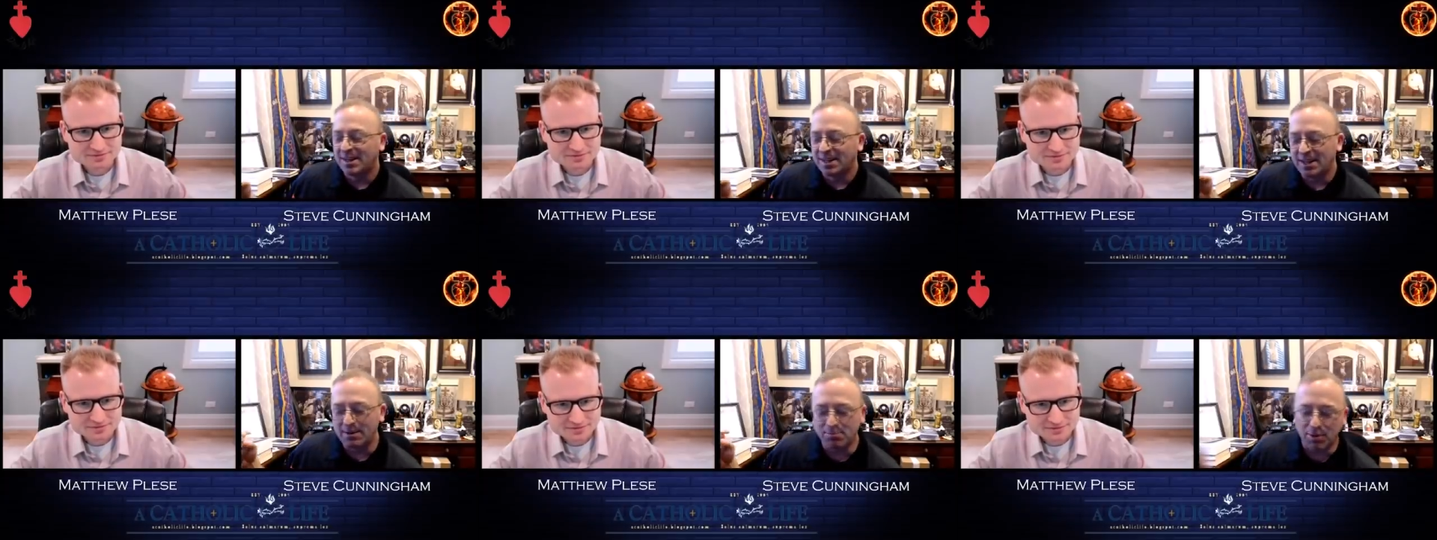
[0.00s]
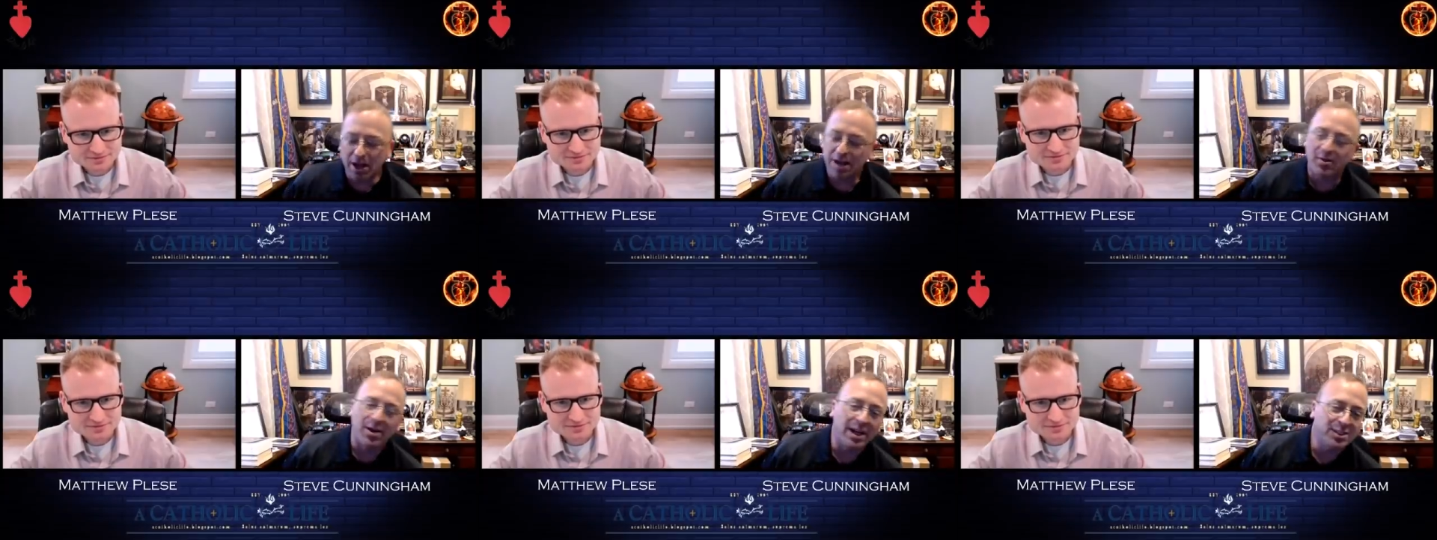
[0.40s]
Speaker 1: He
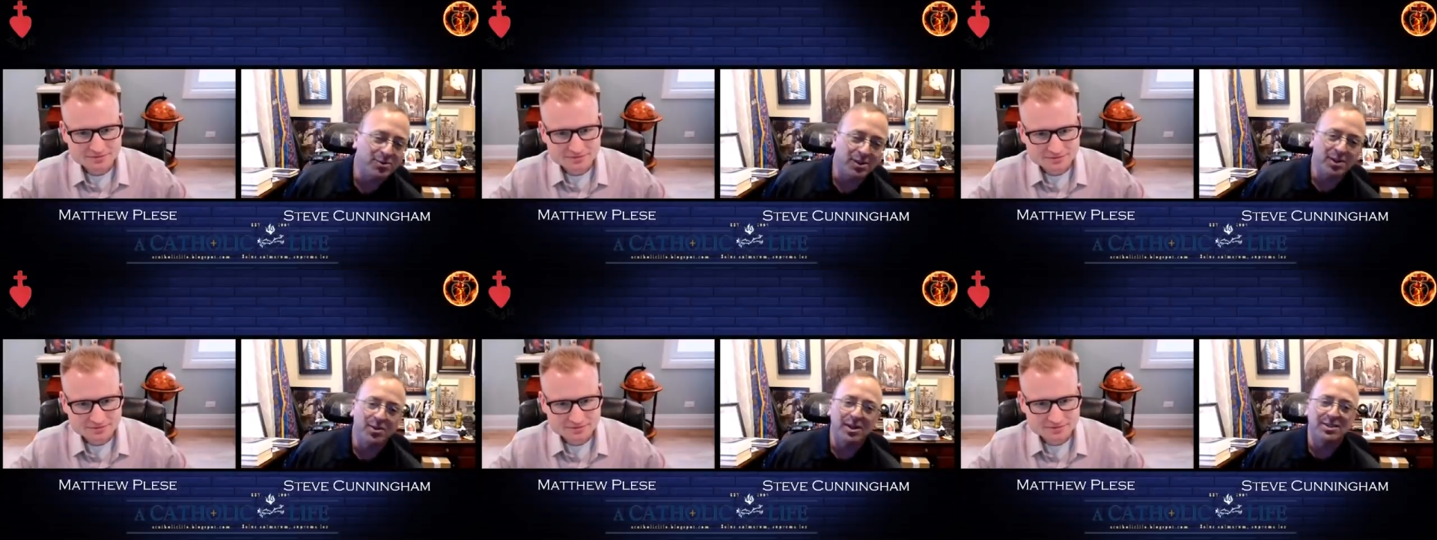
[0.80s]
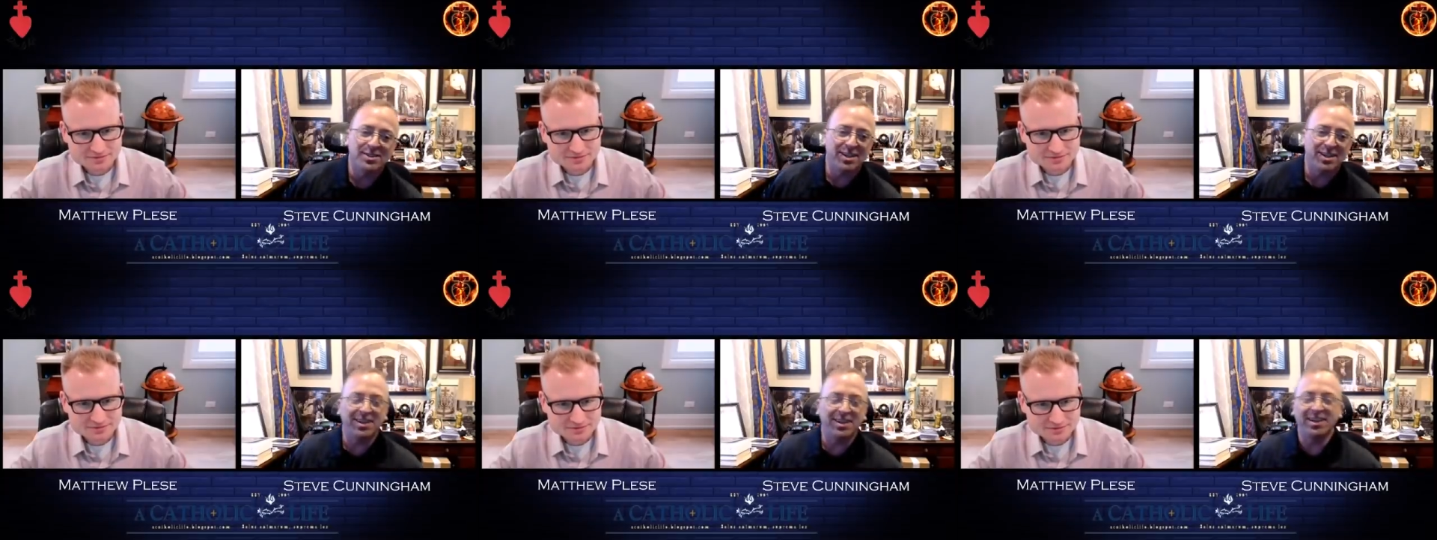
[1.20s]
probably writes for the
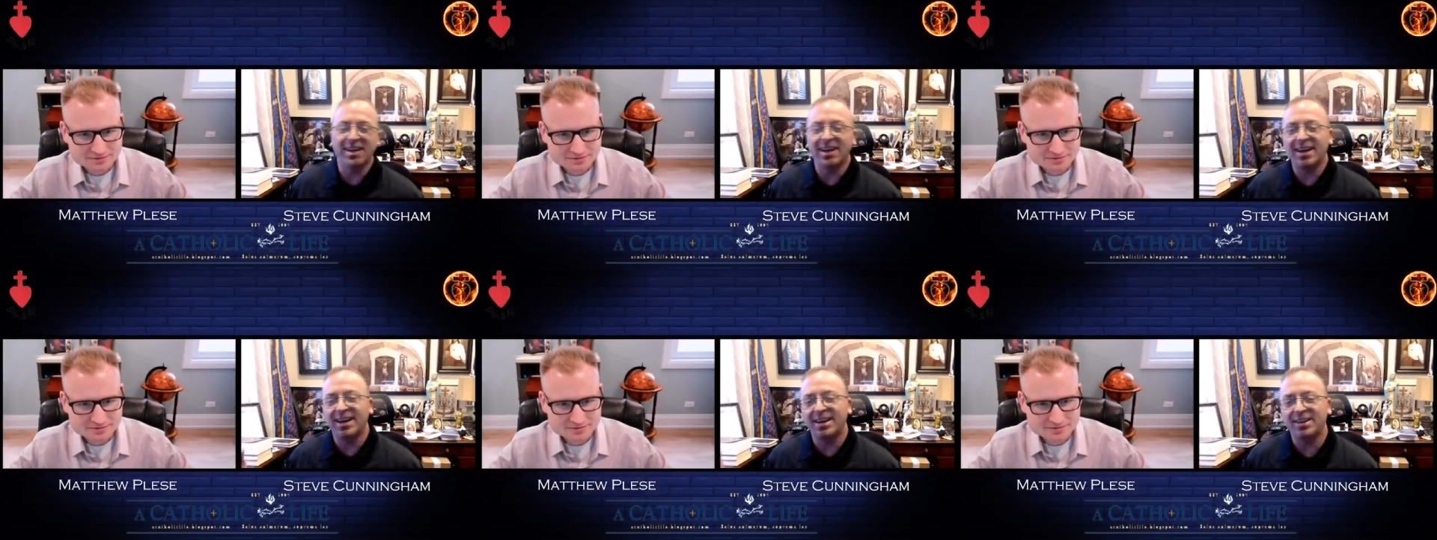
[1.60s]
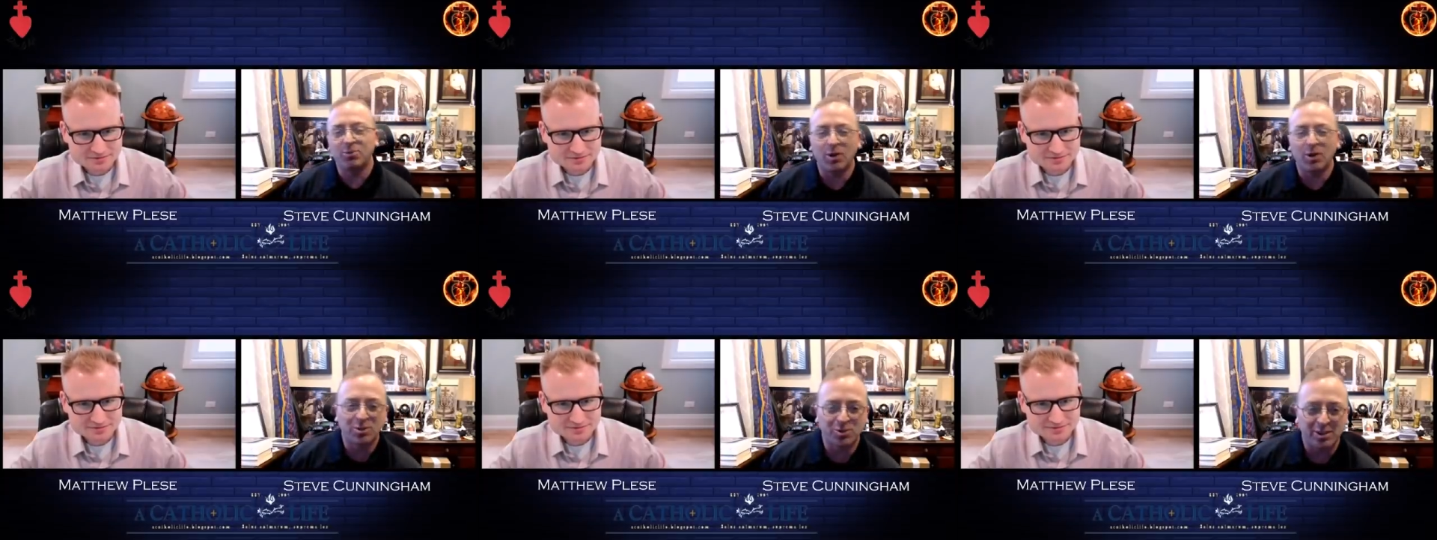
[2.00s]
USA Today, the
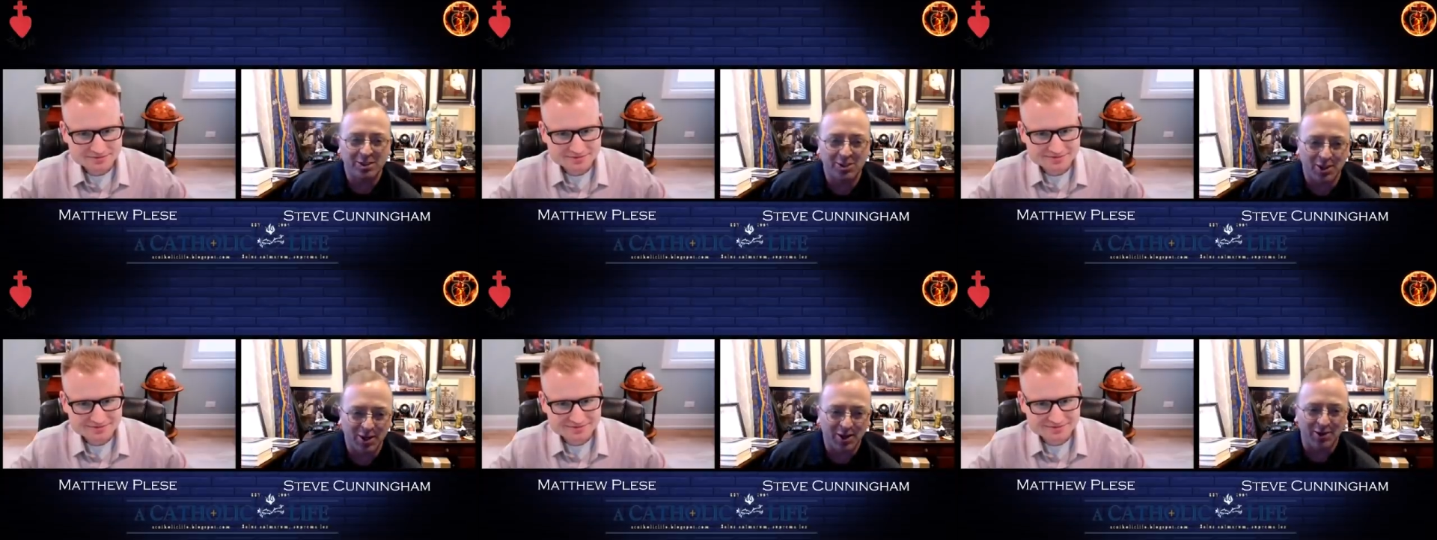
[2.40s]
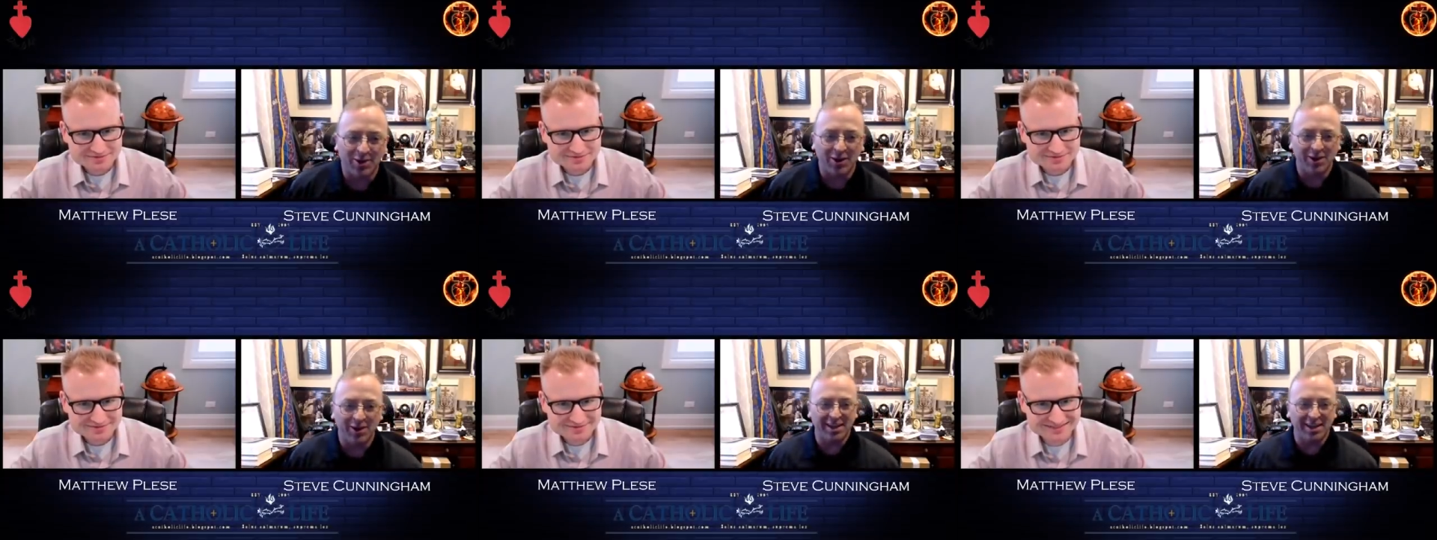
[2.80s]
Wall Street Journal,
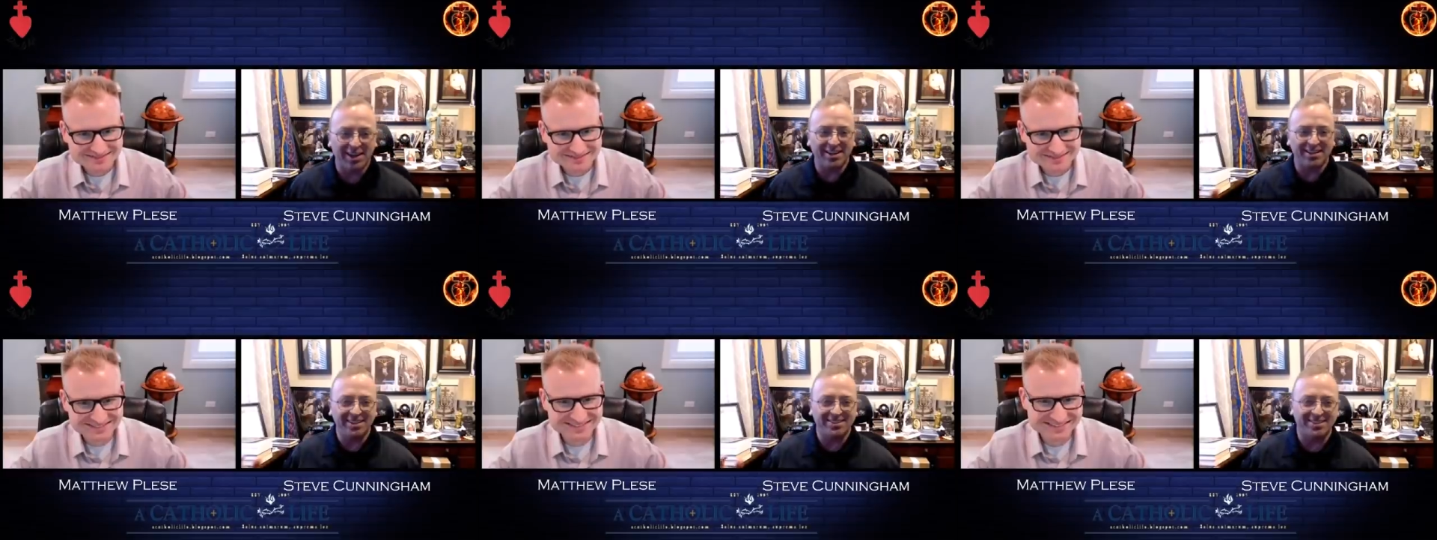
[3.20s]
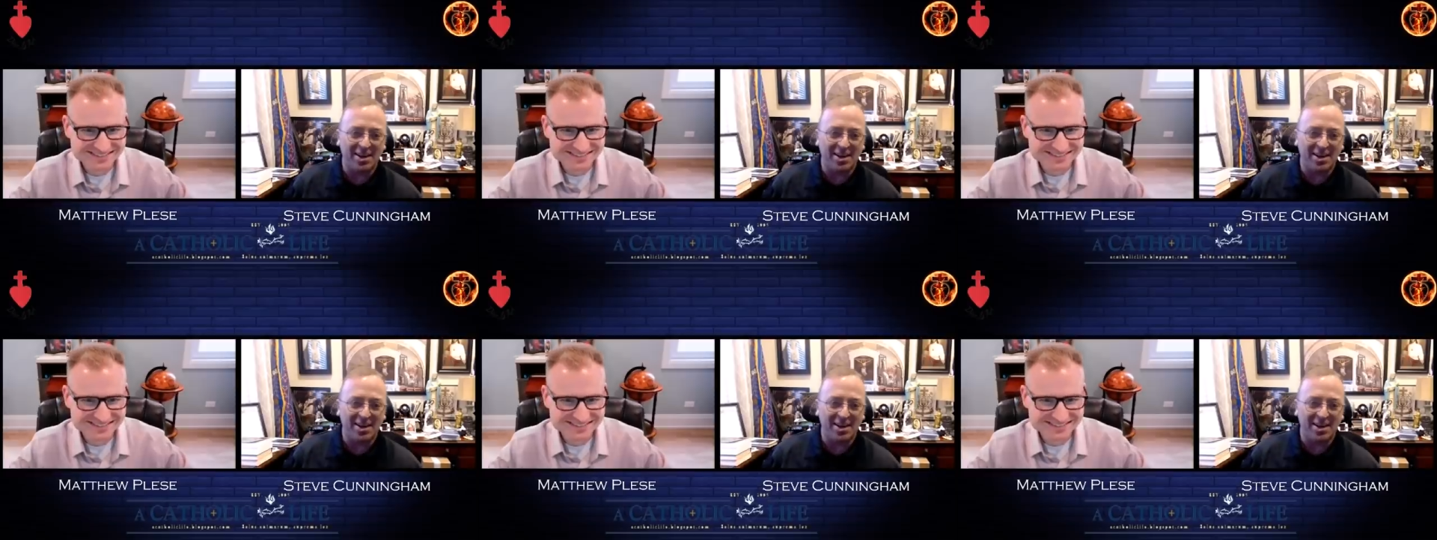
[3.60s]
all that. He's, he